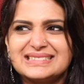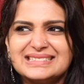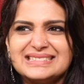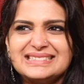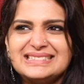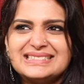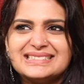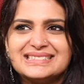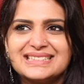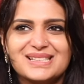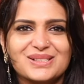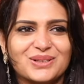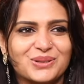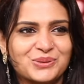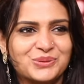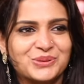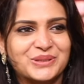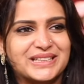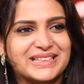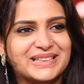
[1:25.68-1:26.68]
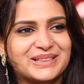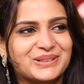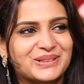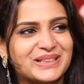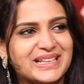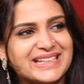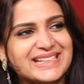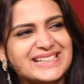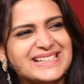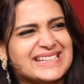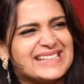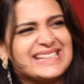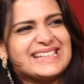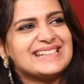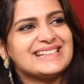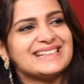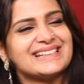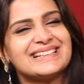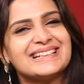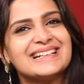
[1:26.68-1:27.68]
ugh, it's awkward, like it's
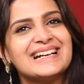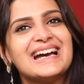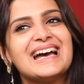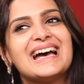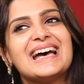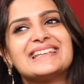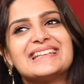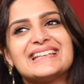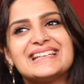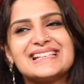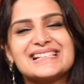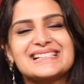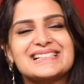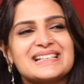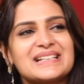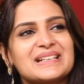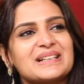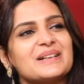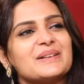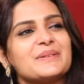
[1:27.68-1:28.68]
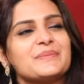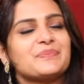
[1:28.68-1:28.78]
icky. And then he's like,